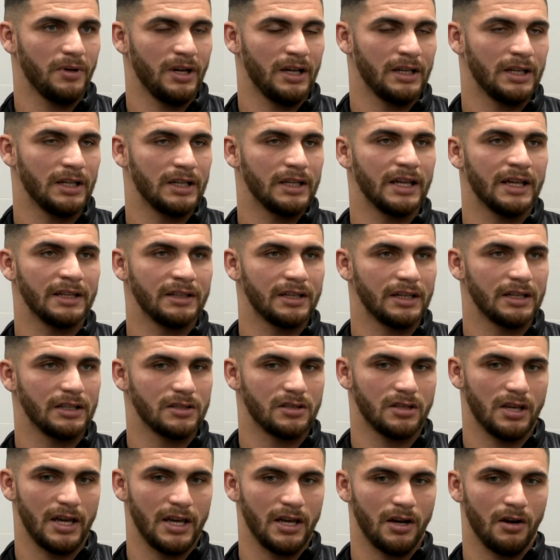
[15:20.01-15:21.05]
And at the end of the
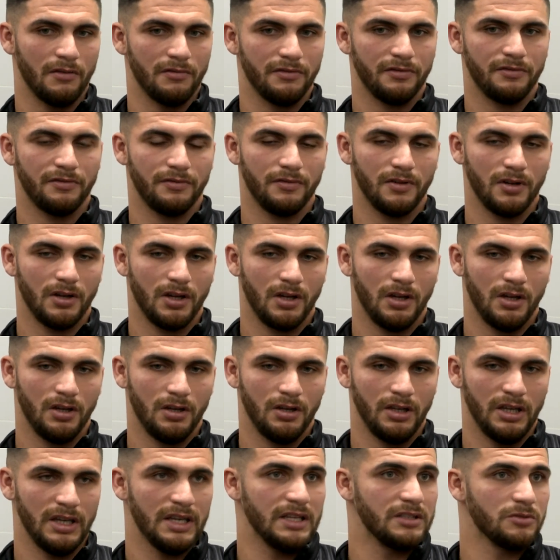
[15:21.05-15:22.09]
day,
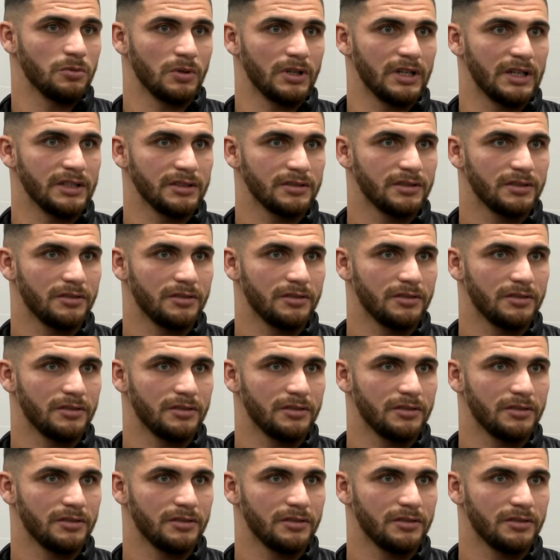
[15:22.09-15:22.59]
it is what it is.